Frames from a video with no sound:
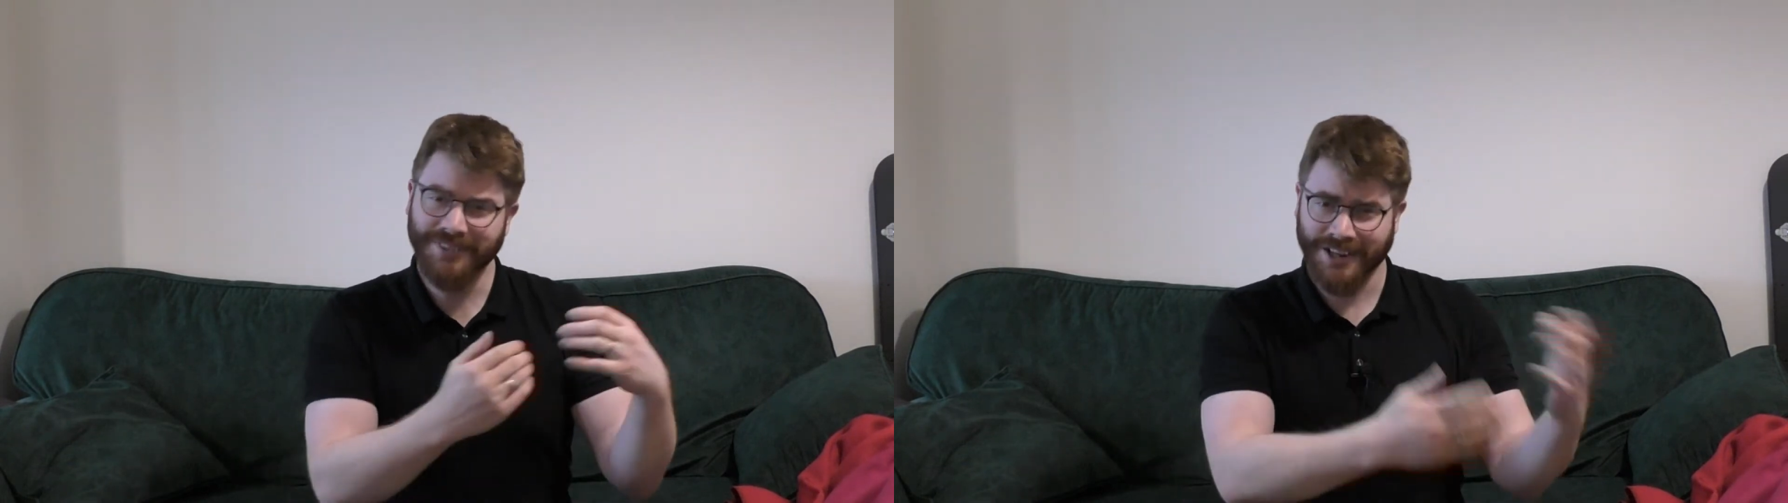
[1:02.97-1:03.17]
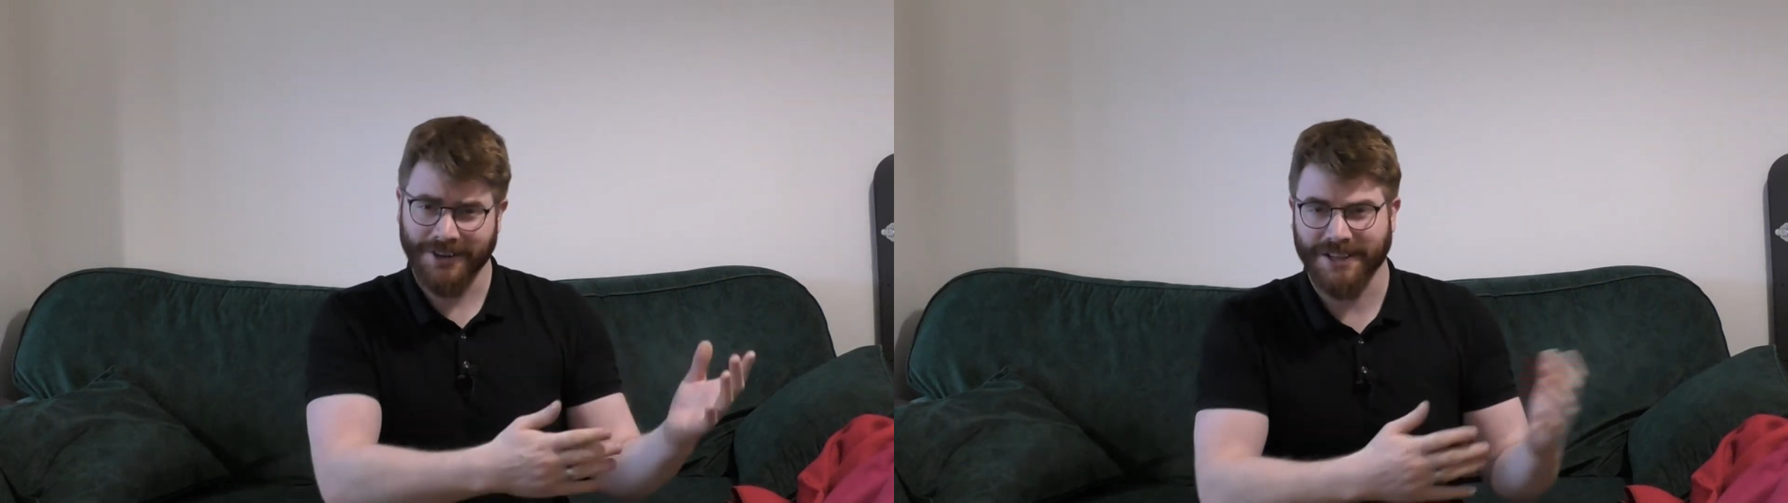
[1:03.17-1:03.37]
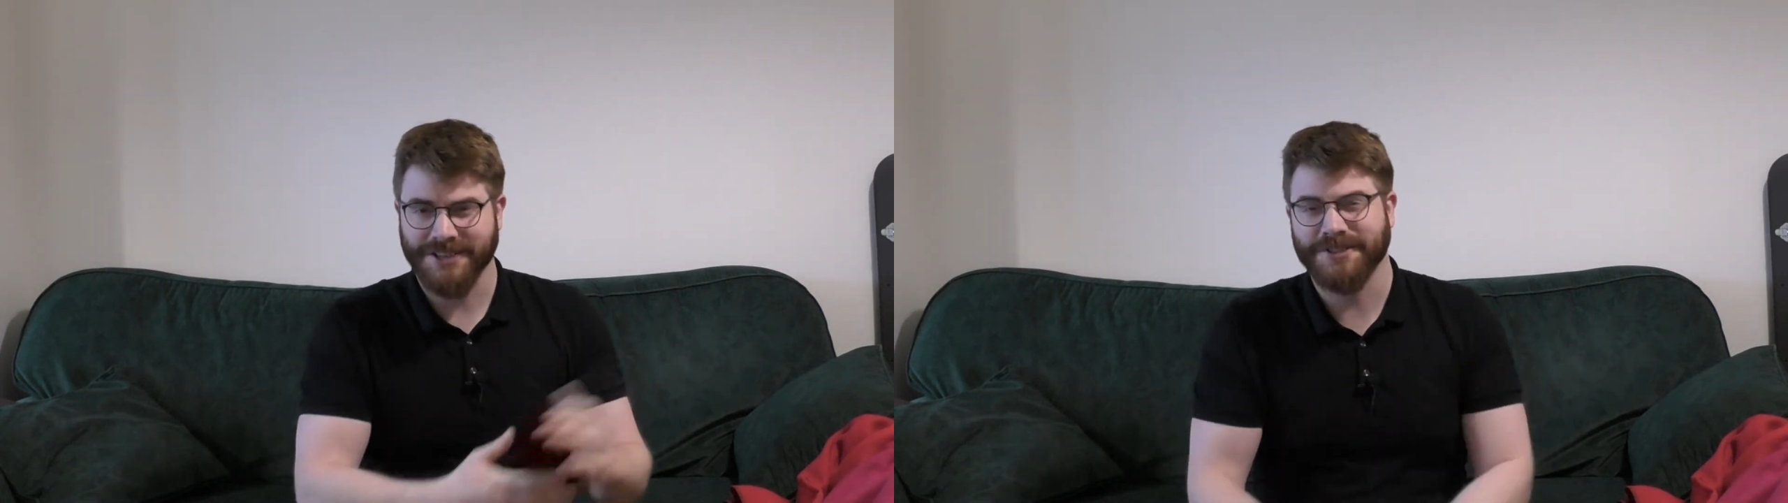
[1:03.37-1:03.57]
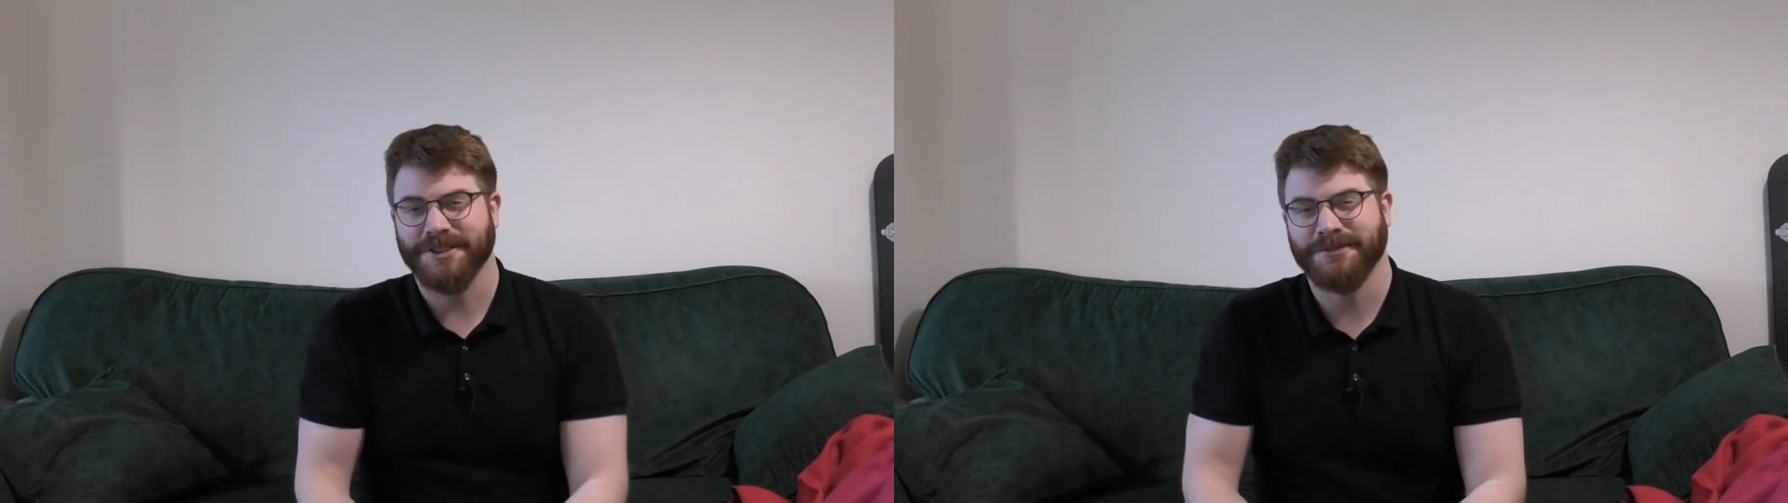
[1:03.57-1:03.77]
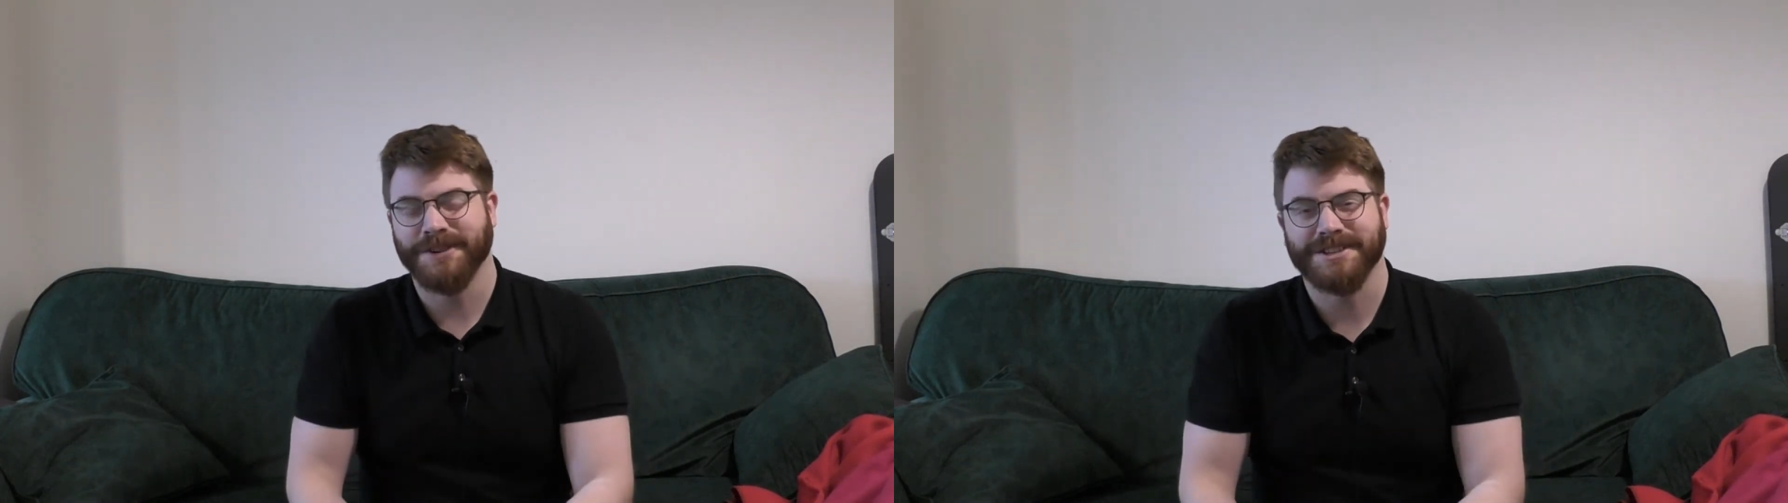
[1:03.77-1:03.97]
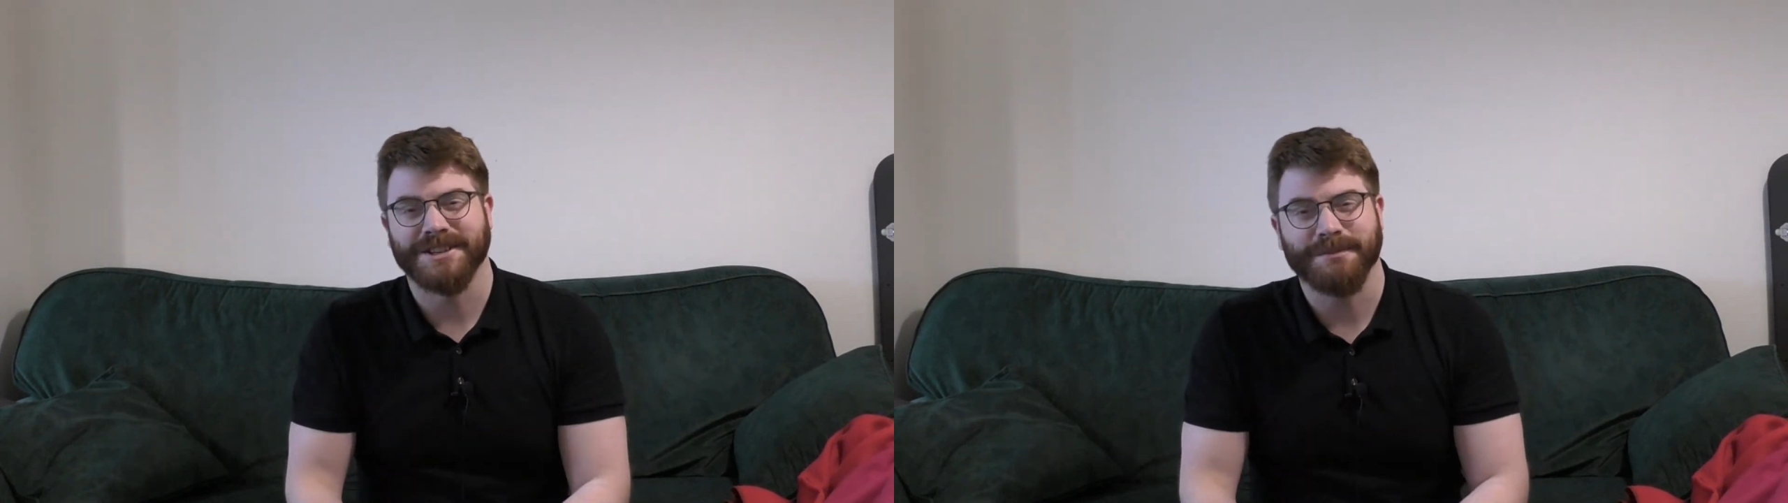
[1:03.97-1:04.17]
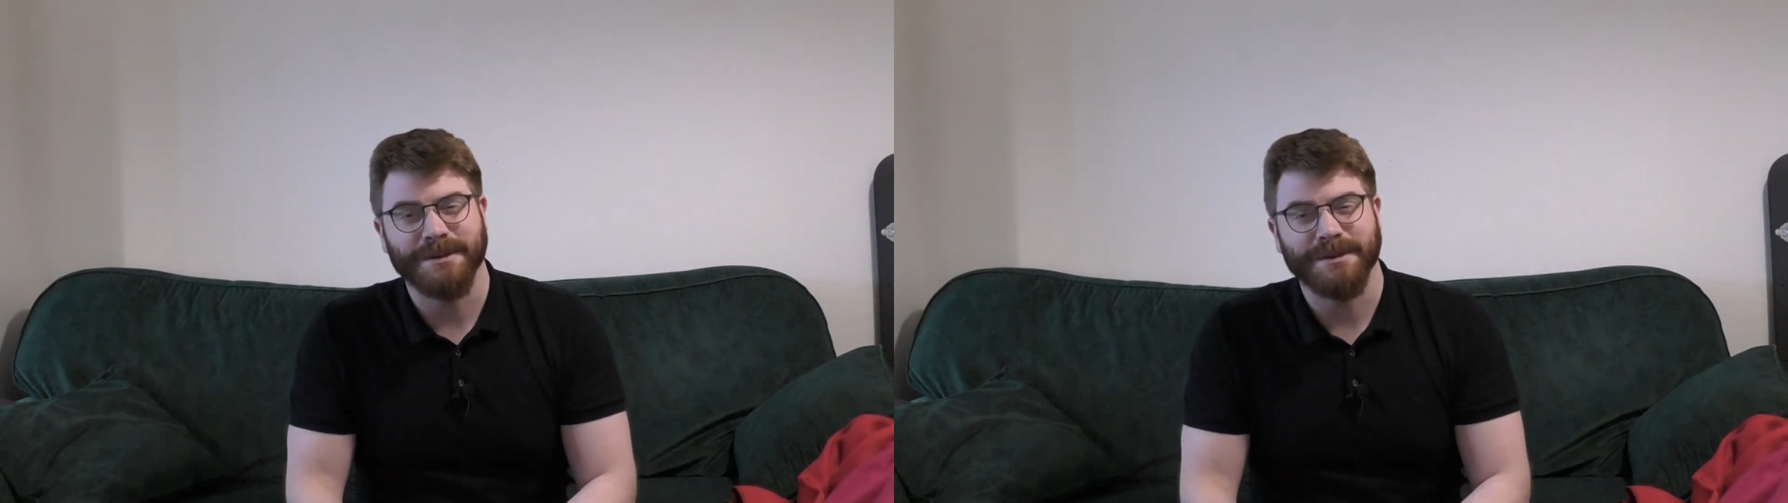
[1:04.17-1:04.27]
I know that's not the first thing